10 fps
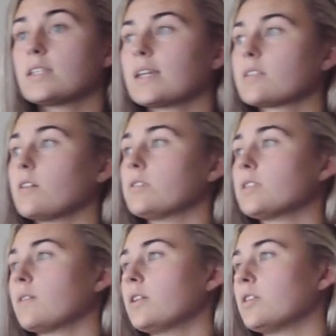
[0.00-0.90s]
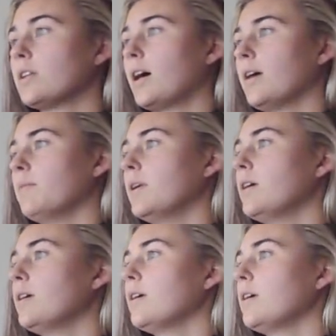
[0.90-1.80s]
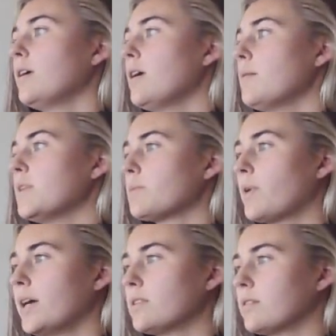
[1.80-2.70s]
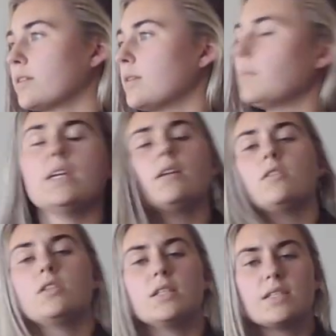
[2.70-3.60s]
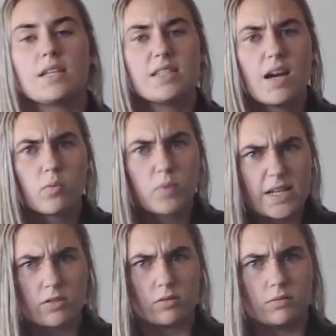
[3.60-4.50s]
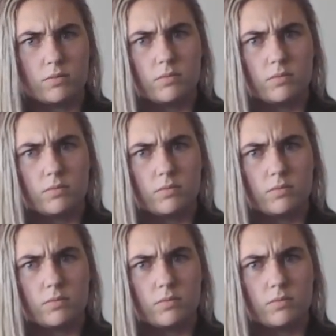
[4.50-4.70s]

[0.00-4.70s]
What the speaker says: as it gets close to lunchtime, Miss Price looks at me and she says, "Now, Rachel,